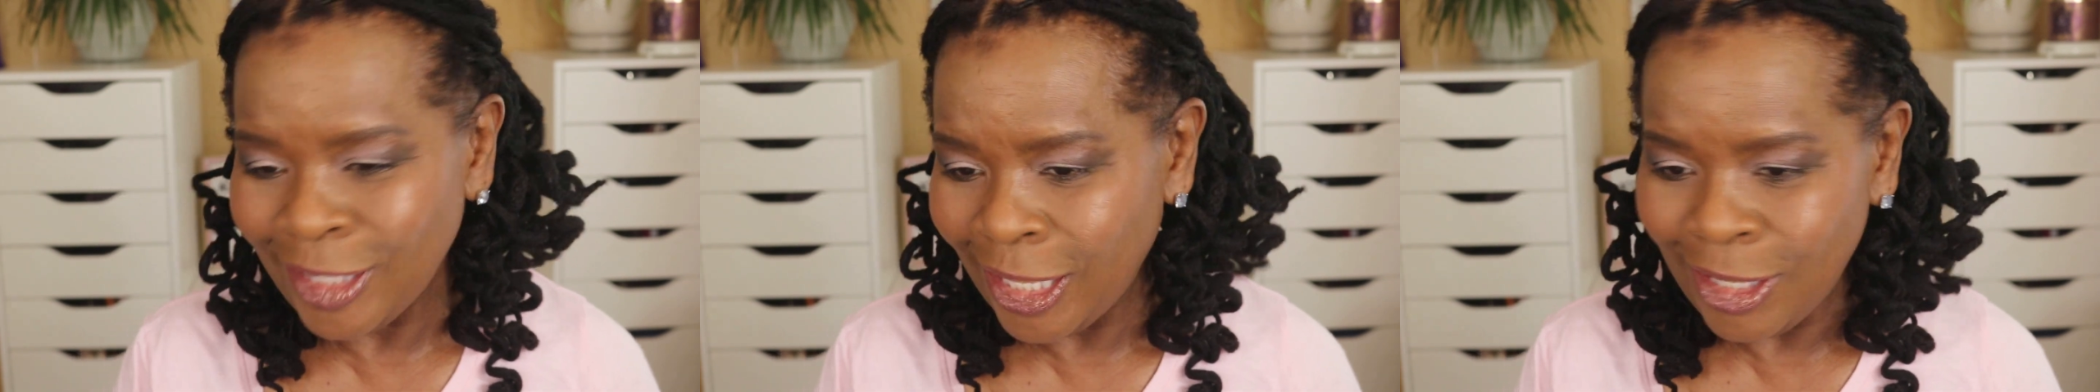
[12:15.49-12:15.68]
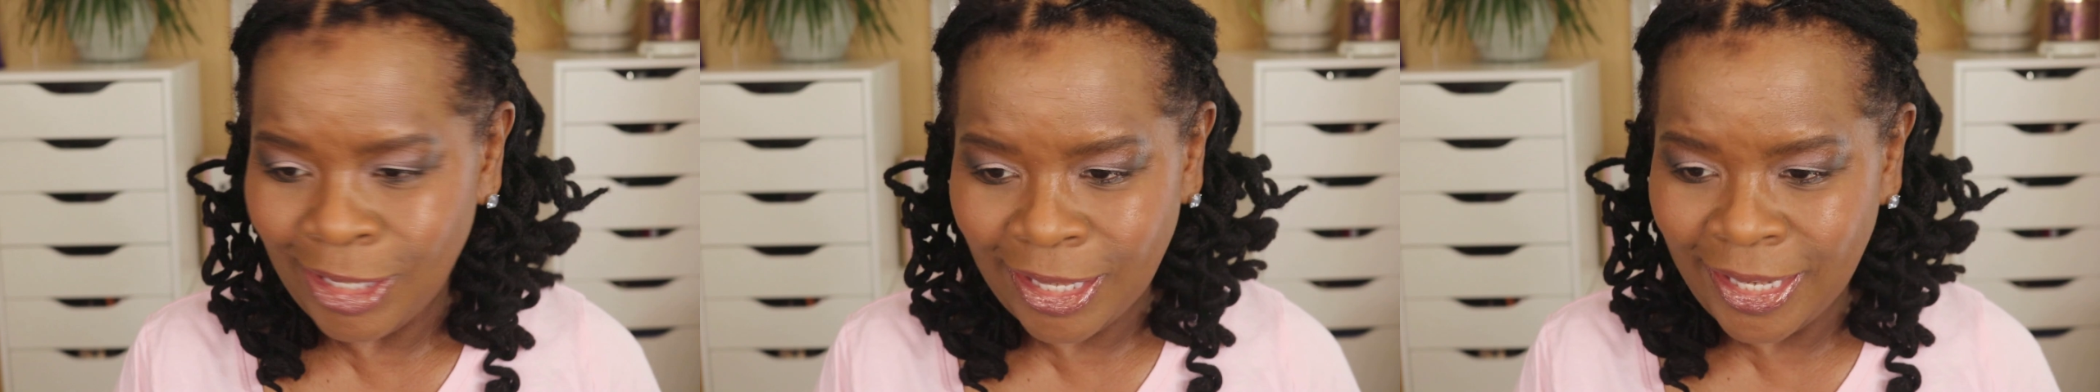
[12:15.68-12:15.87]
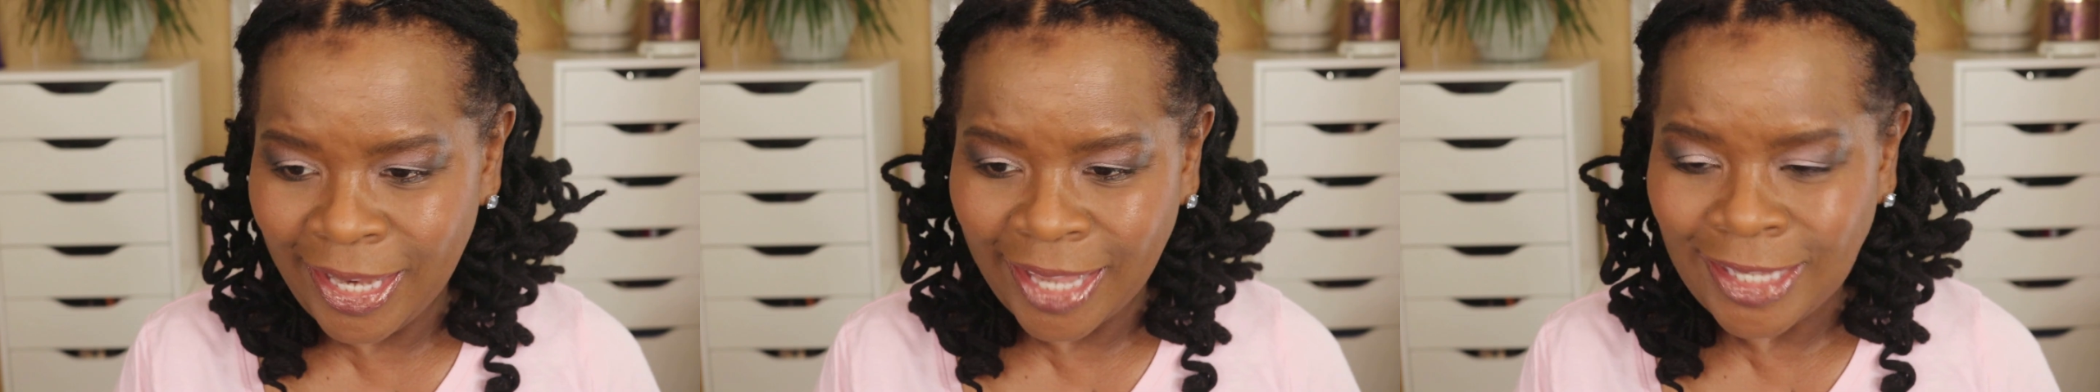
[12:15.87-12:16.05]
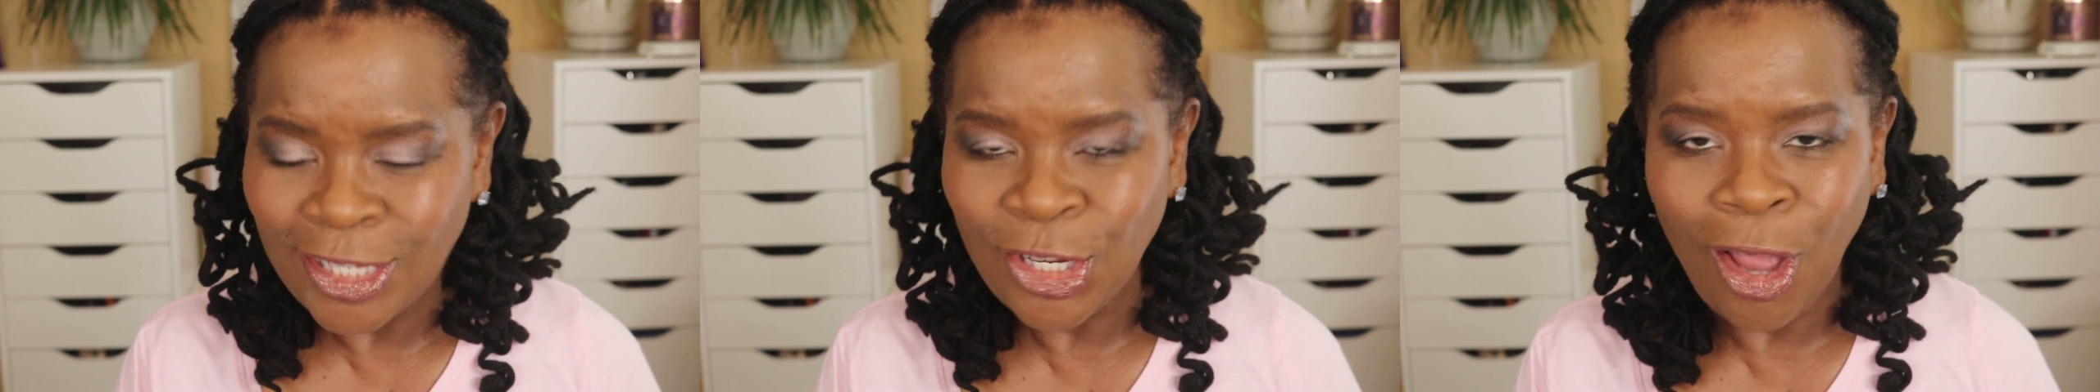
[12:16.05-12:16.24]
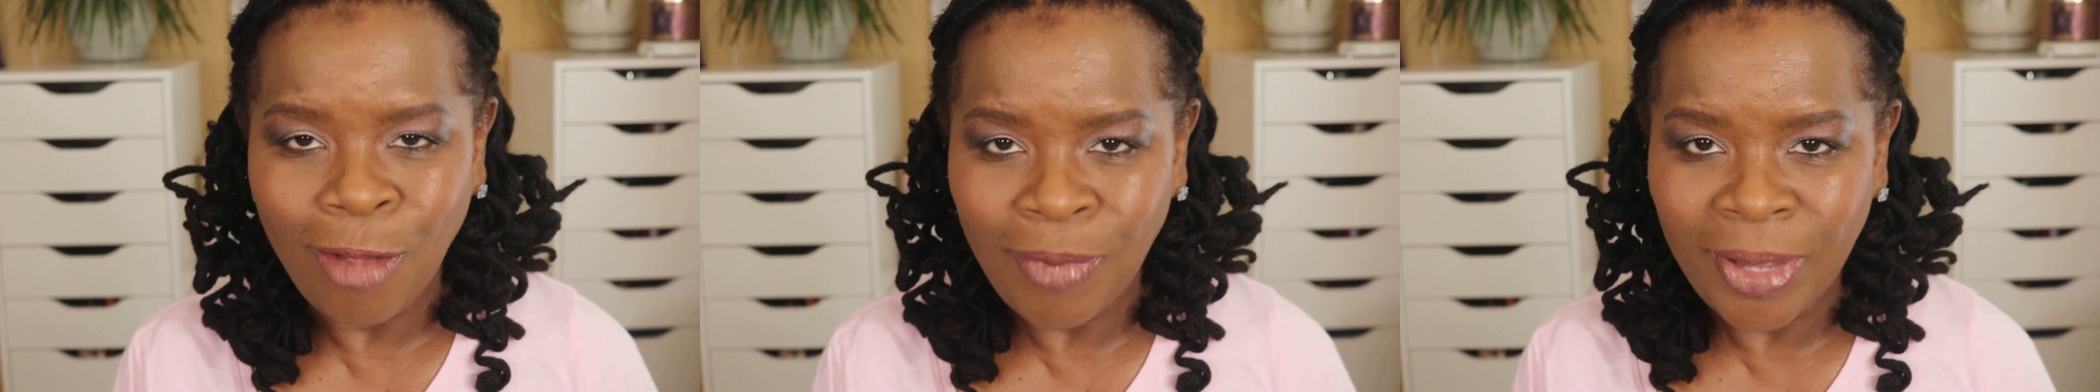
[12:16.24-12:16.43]
in the
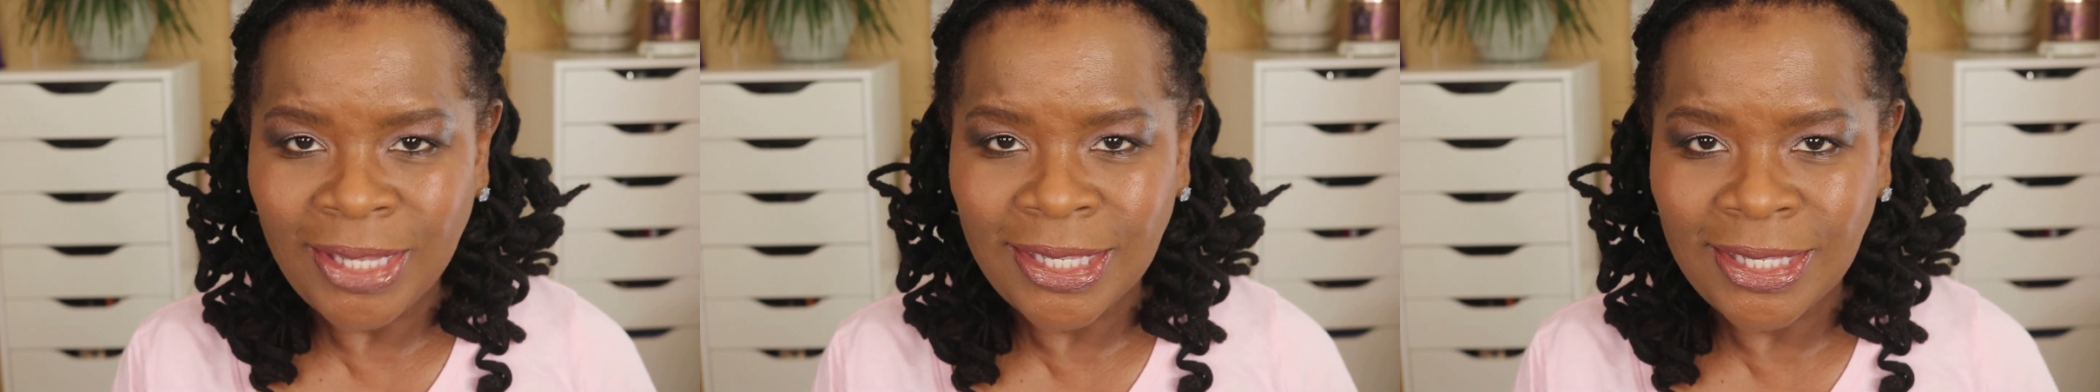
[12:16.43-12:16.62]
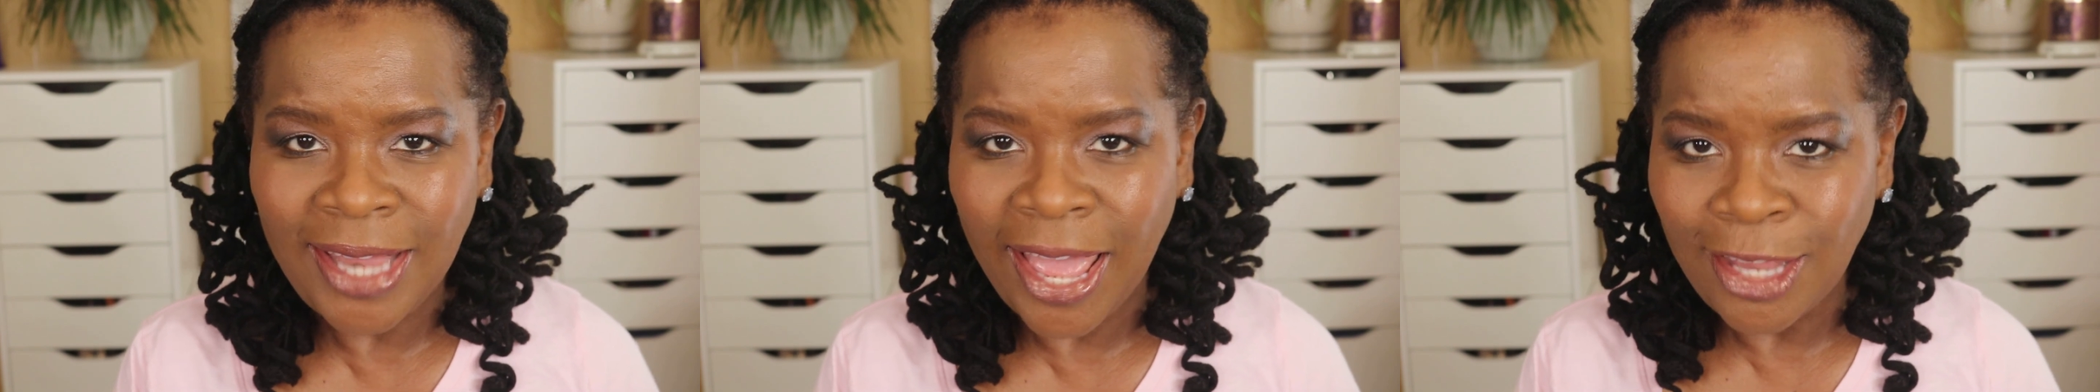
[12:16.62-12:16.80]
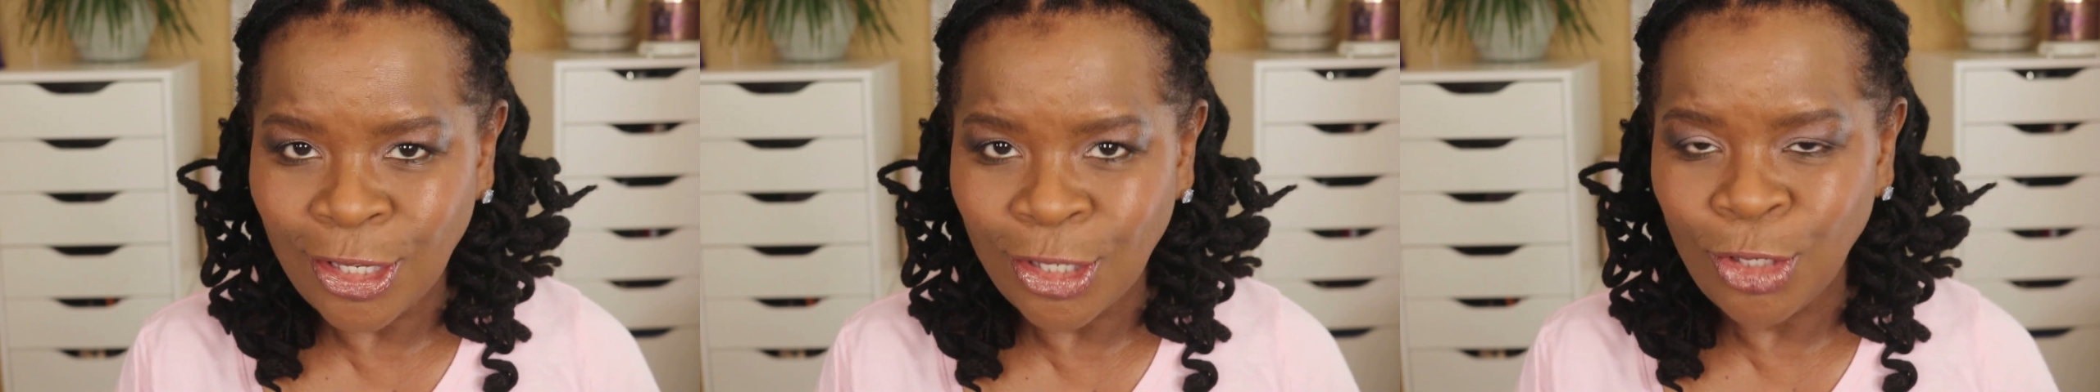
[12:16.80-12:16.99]
next Shop My Stash,